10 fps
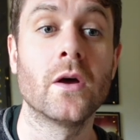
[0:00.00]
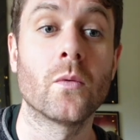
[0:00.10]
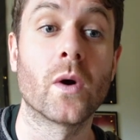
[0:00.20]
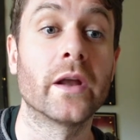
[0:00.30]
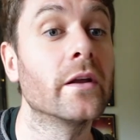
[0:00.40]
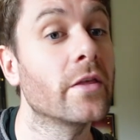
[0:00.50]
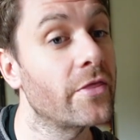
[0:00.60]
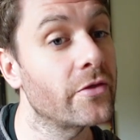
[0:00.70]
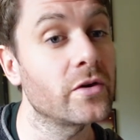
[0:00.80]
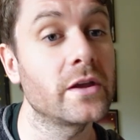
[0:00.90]

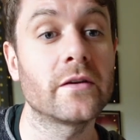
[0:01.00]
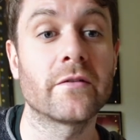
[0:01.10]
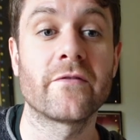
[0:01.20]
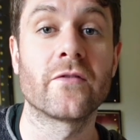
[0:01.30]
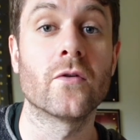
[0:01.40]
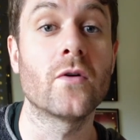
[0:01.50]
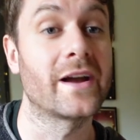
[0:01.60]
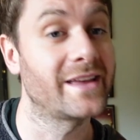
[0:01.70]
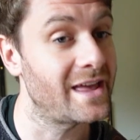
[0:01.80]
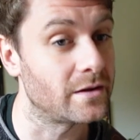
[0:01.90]
1, 3,
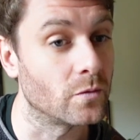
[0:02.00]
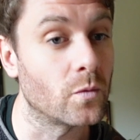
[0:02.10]
4, again.